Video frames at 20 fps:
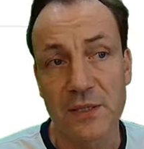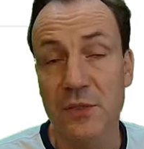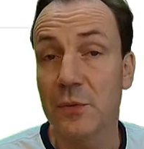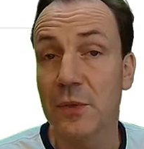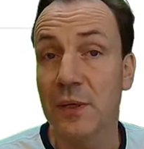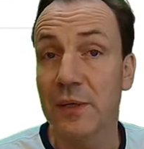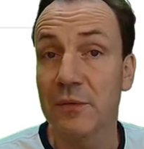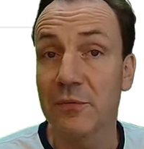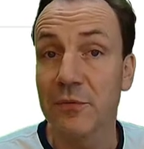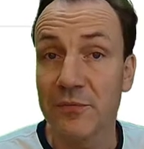
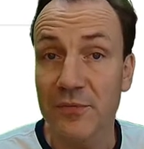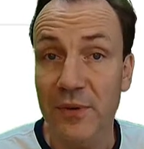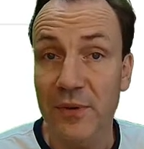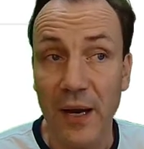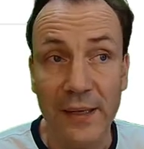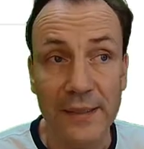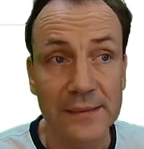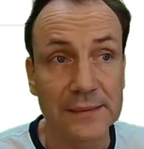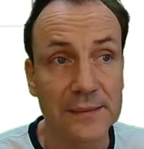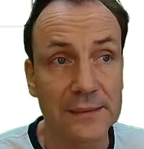can
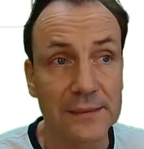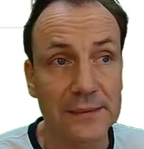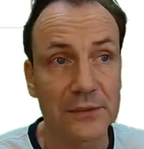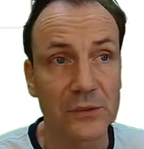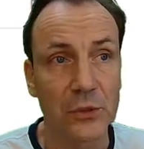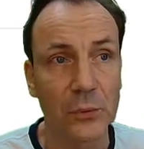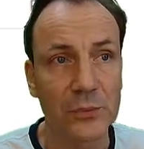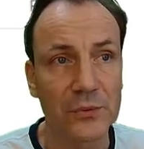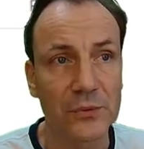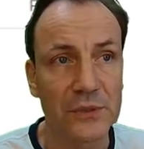find this
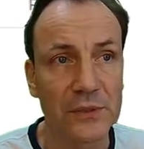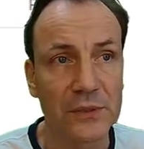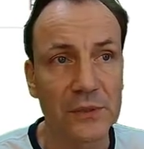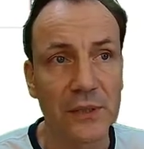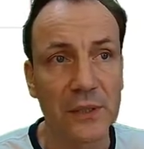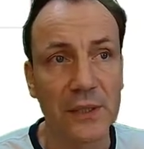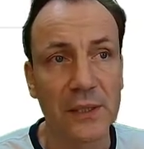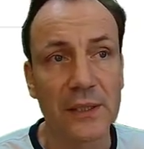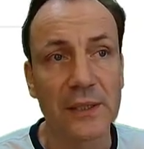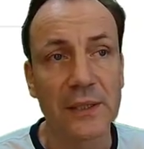
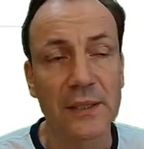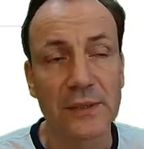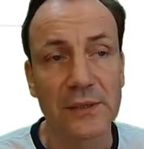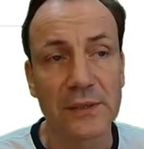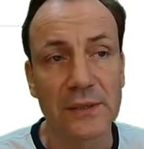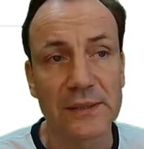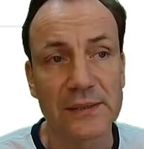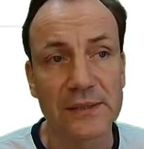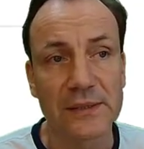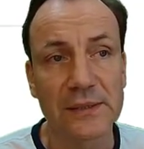option, and you
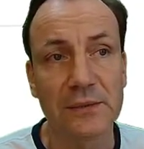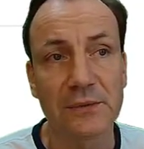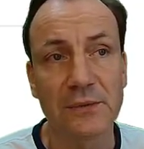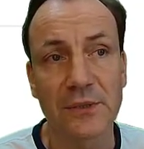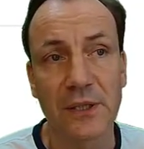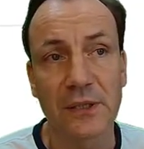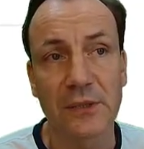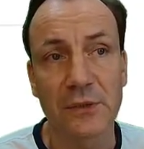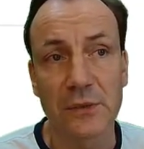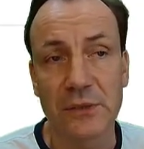can see the
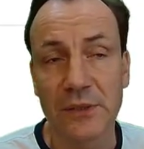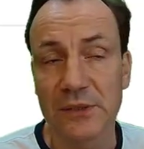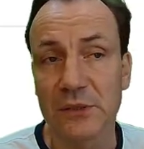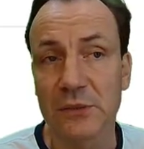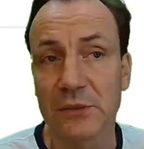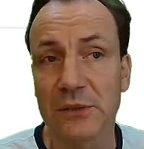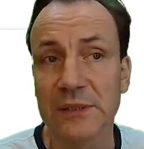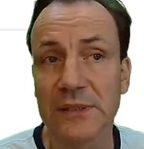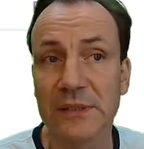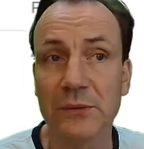value that
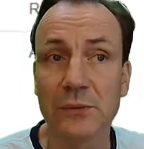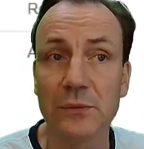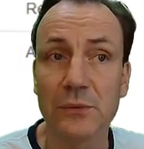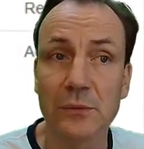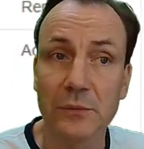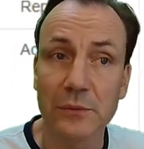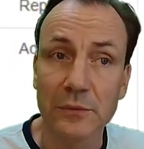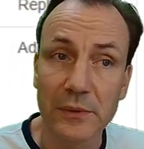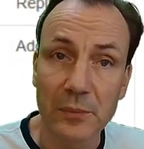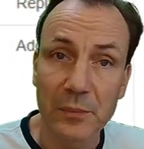you need to
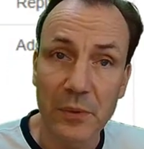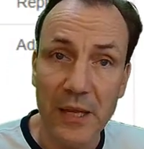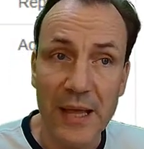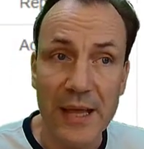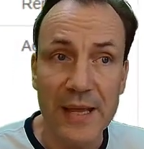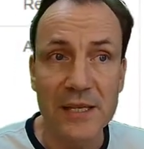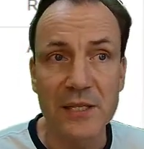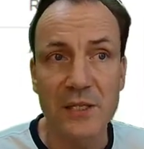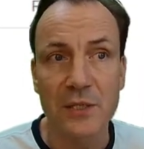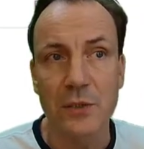
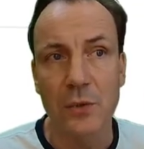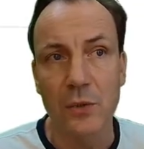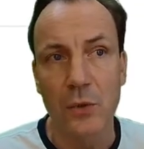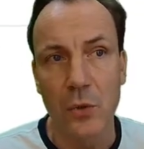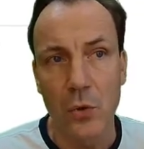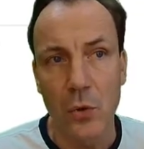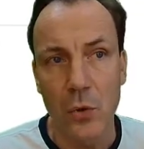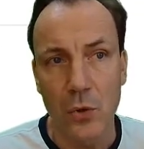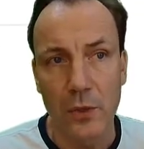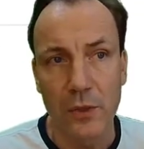replace
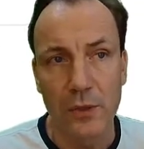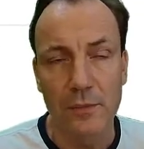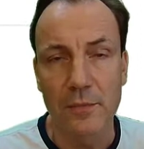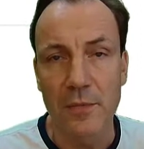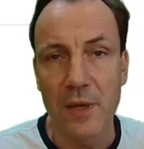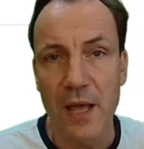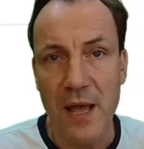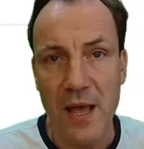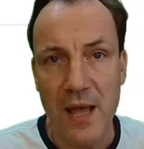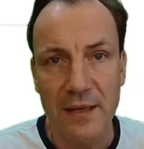or
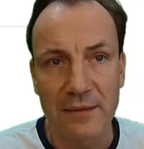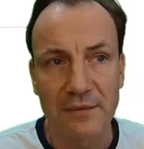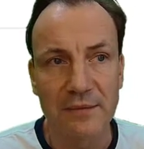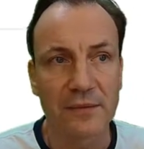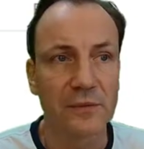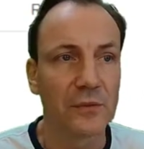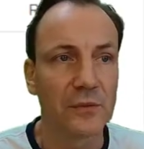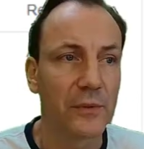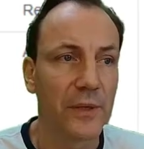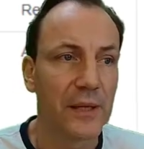add
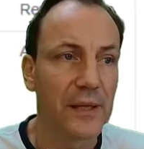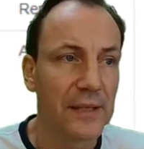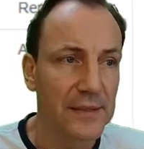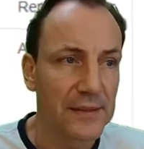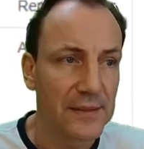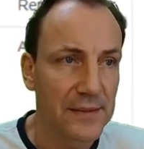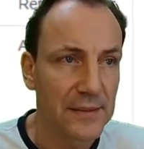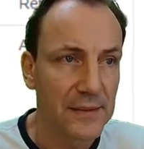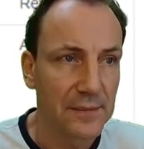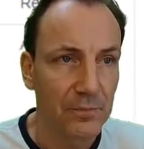to a list.